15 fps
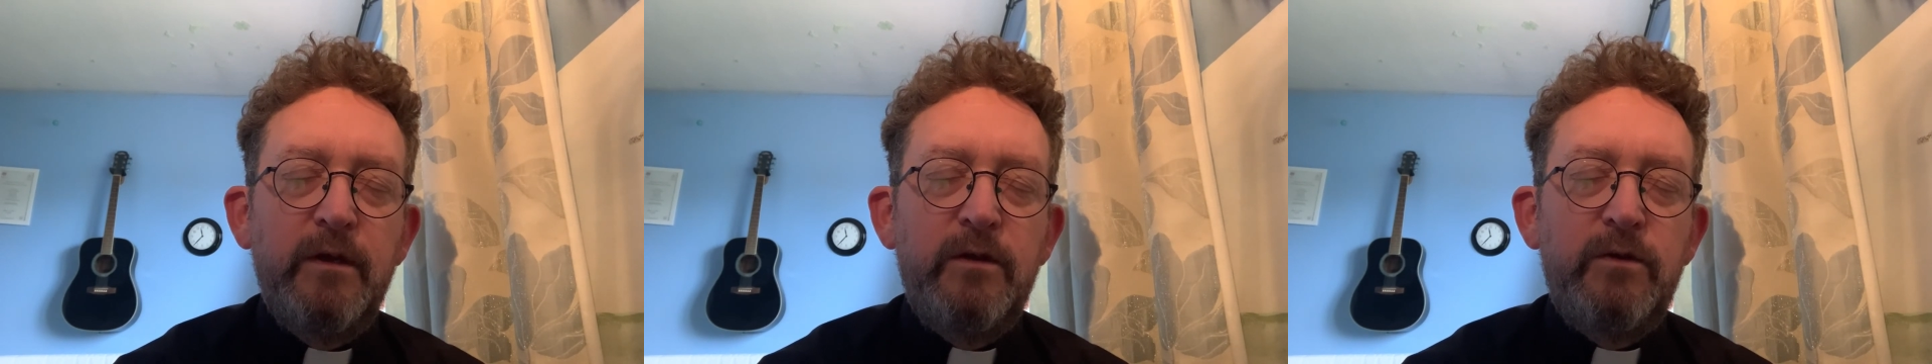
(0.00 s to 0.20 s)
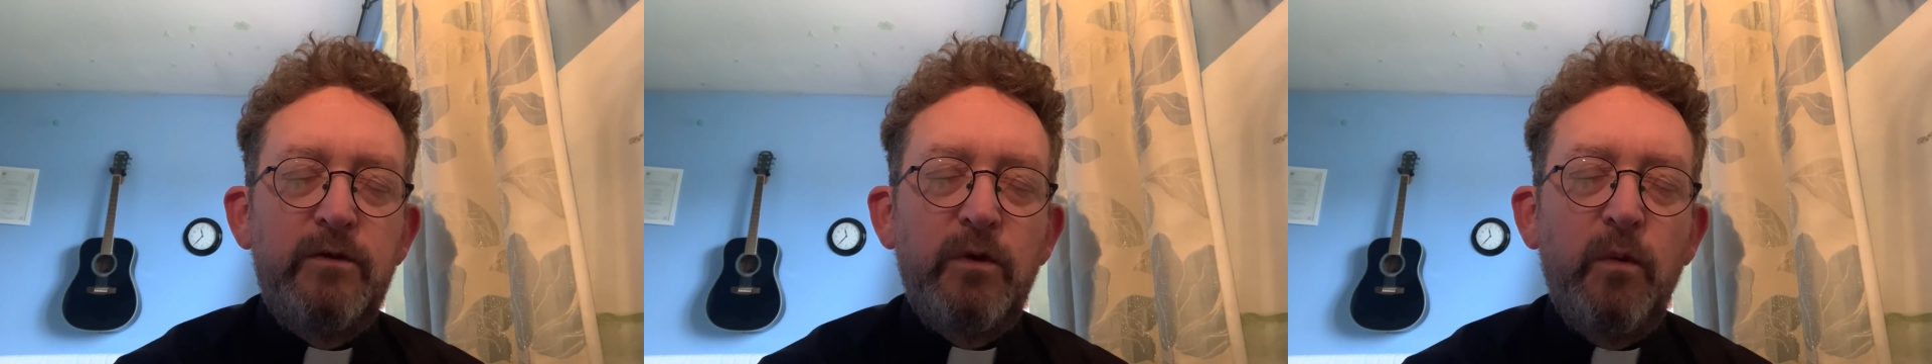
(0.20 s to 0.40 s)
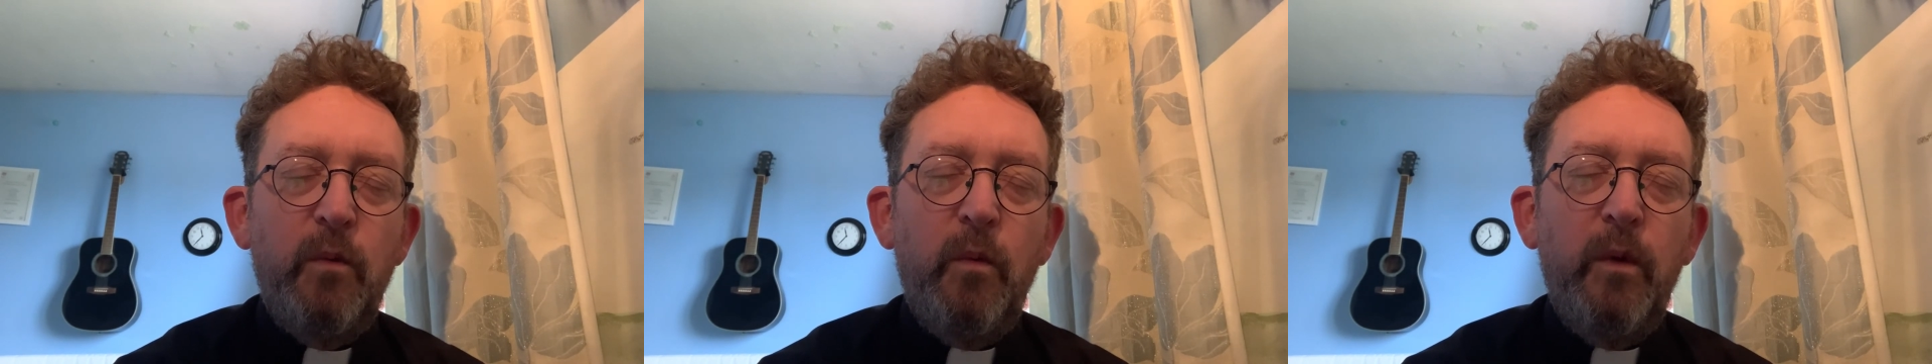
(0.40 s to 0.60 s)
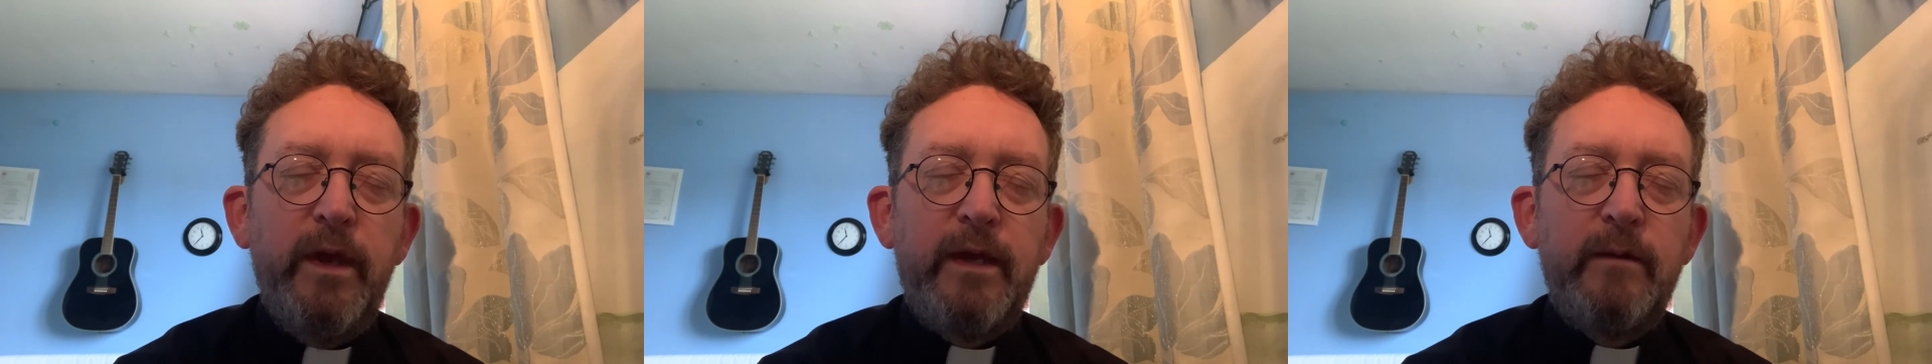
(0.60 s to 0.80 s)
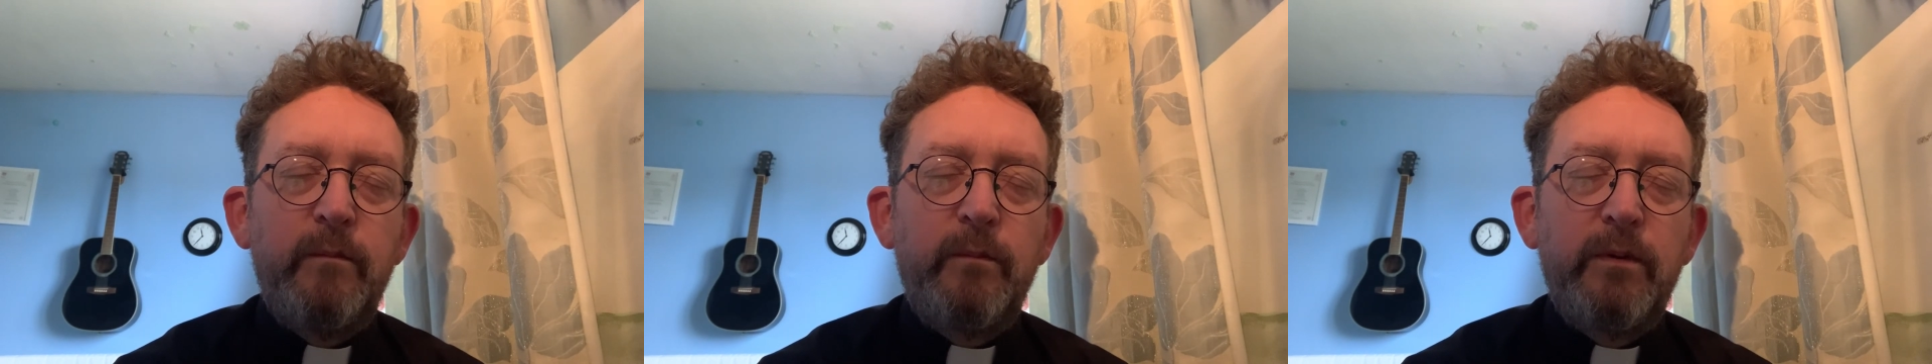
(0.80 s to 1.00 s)
to
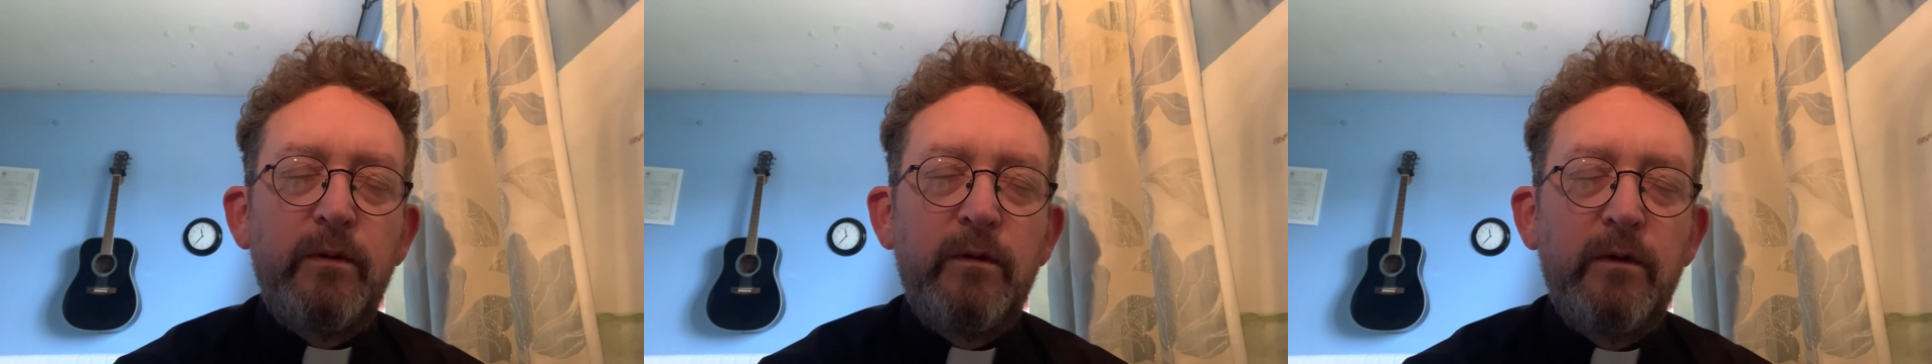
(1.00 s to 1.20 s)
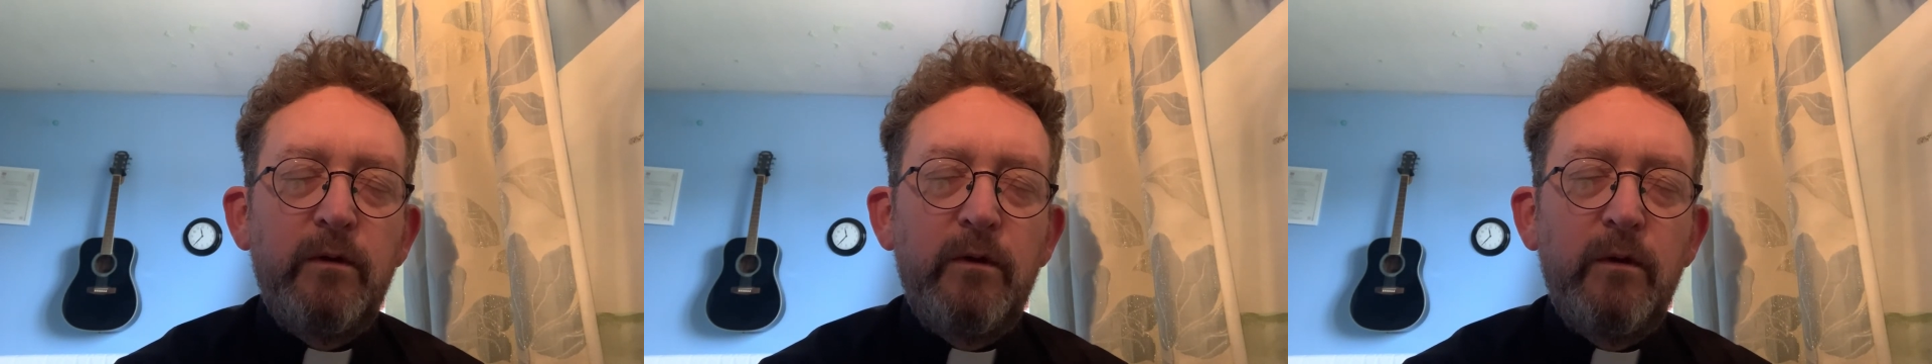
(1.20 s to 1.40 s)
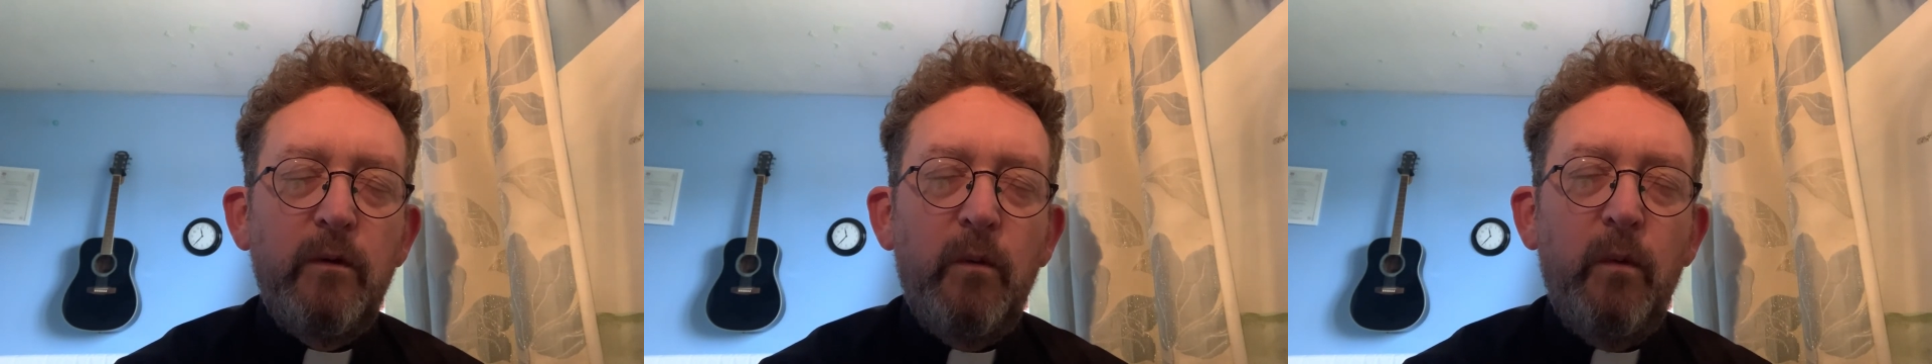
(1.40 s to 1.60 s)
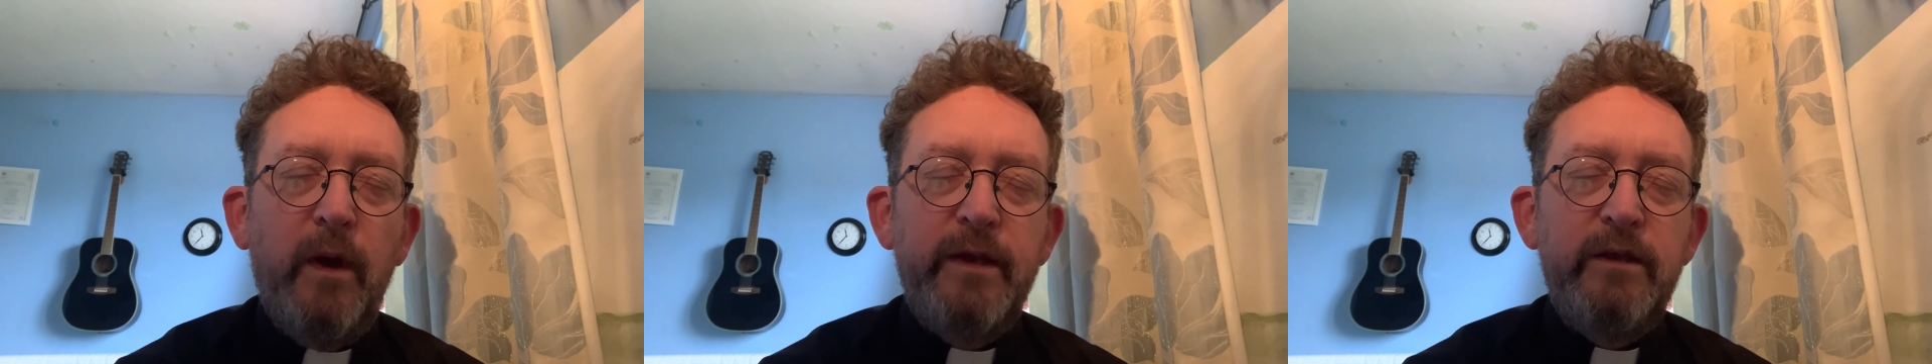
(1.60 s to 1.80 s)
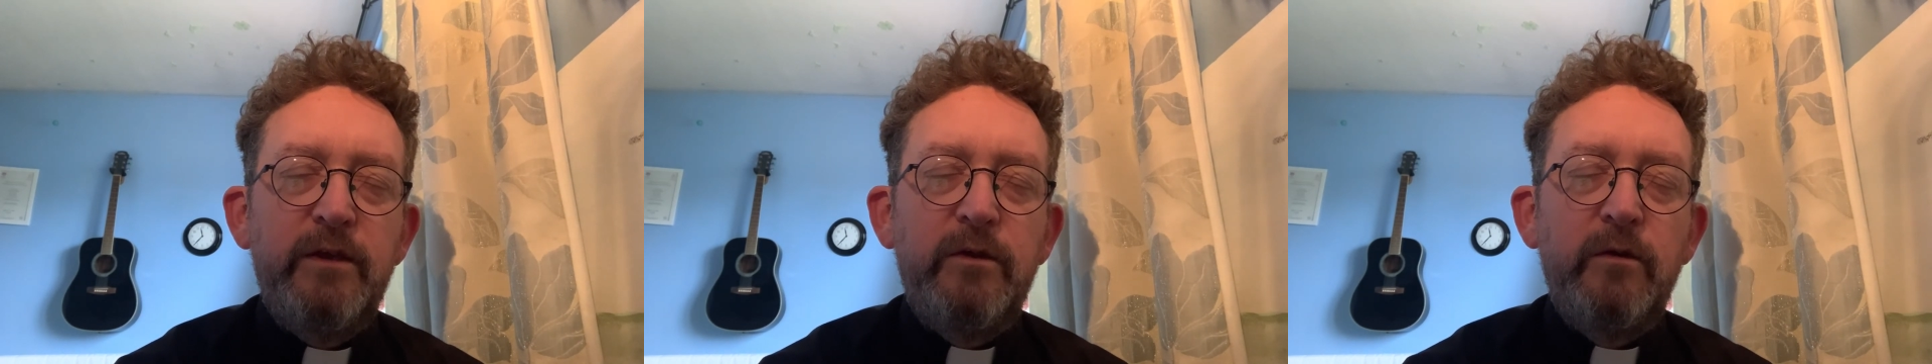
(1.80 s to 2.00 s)
weep
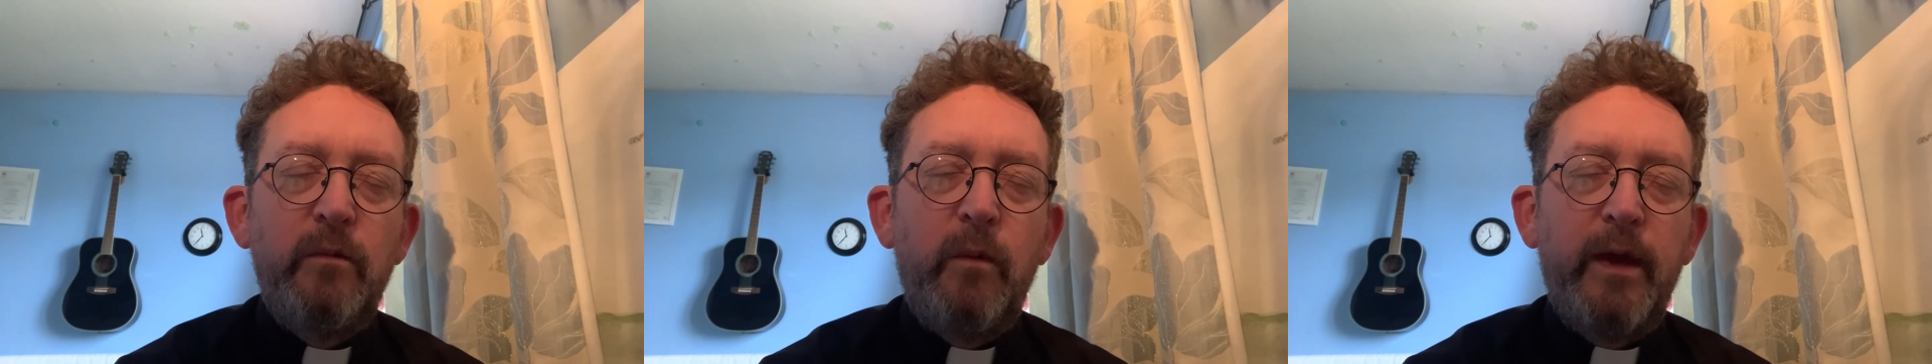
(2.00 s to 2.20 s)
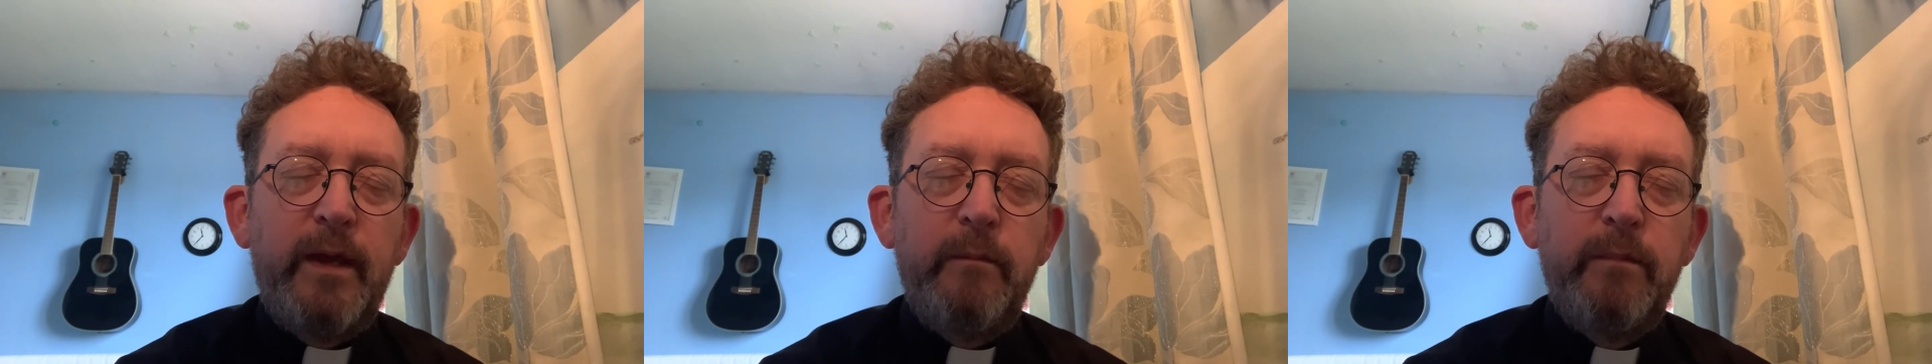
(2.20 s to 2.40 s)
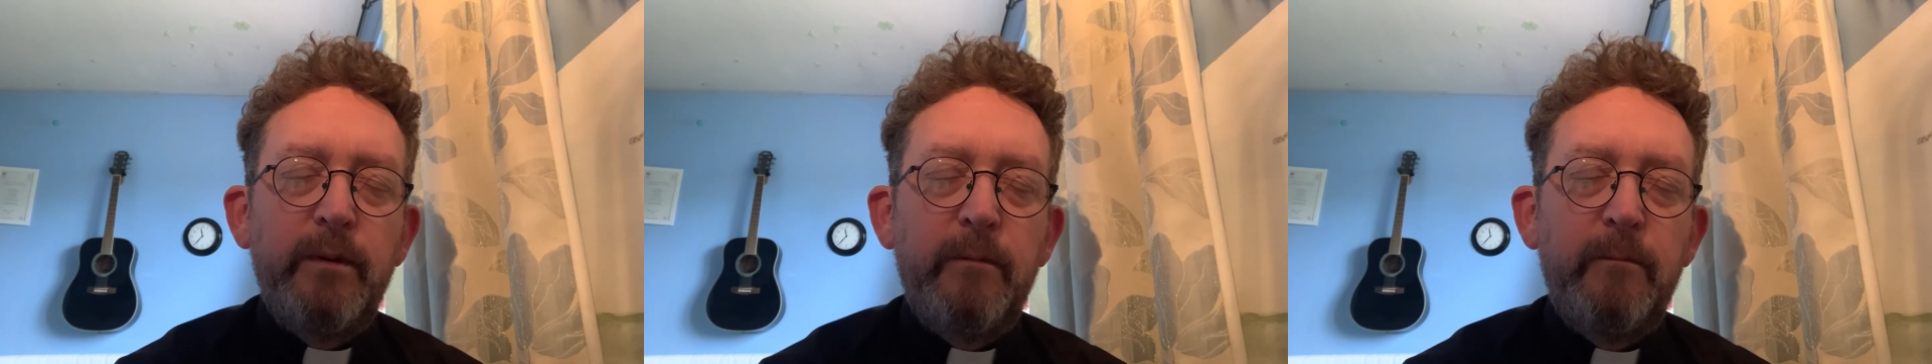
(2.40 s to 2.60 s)
when you weep,